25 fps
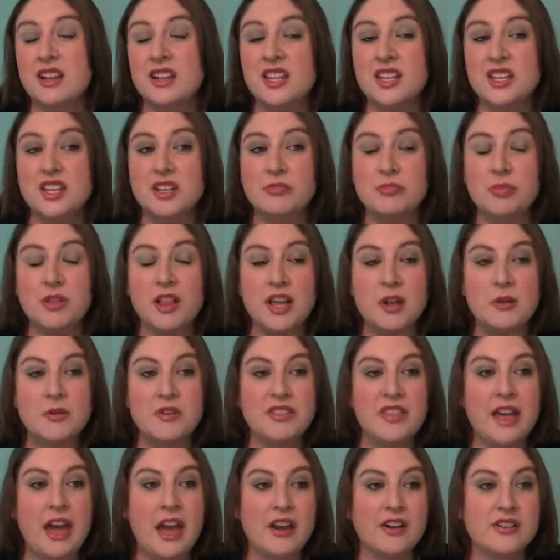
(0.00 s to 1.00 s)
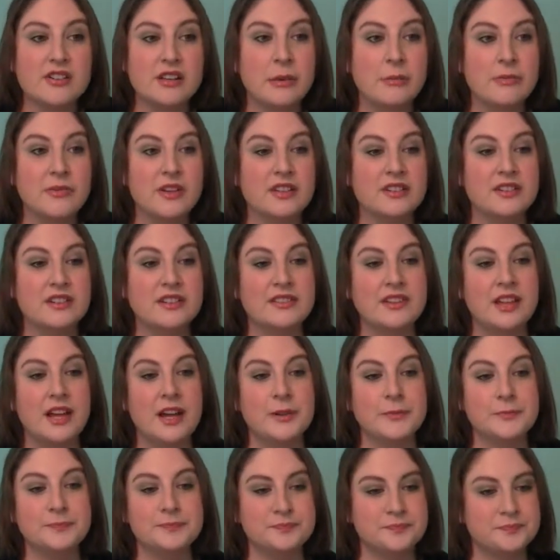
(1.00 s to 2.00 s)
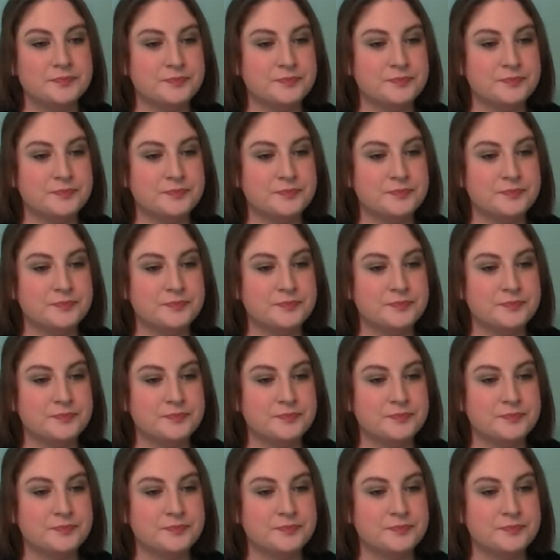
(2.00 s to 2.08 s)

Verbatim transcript: he could play with that or something like that.